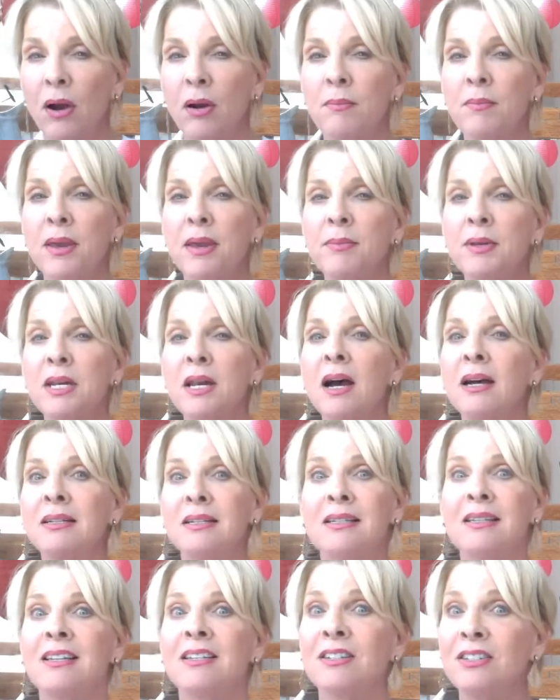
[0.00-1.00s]
maybe not
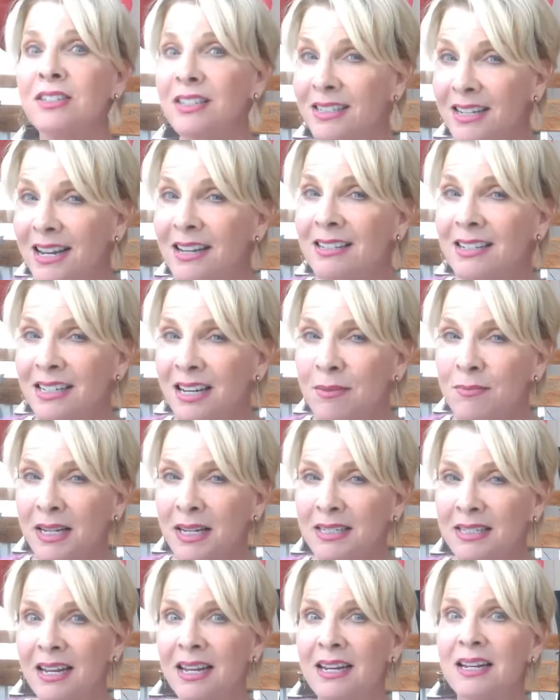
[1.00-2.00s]
to the same
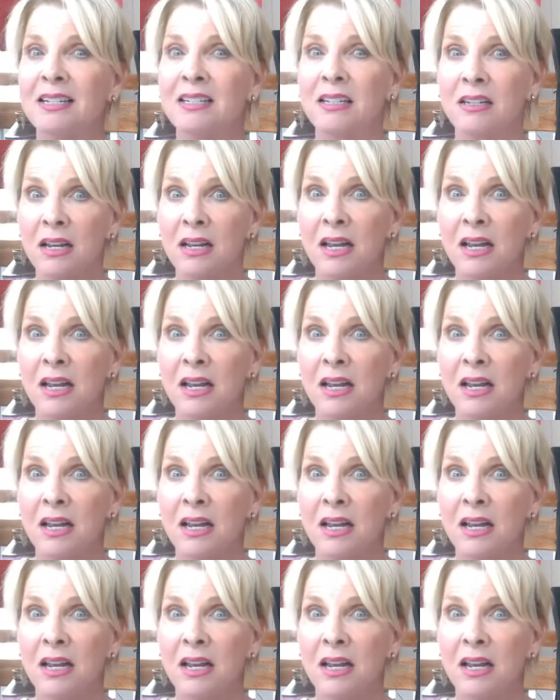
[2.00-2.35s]
extent as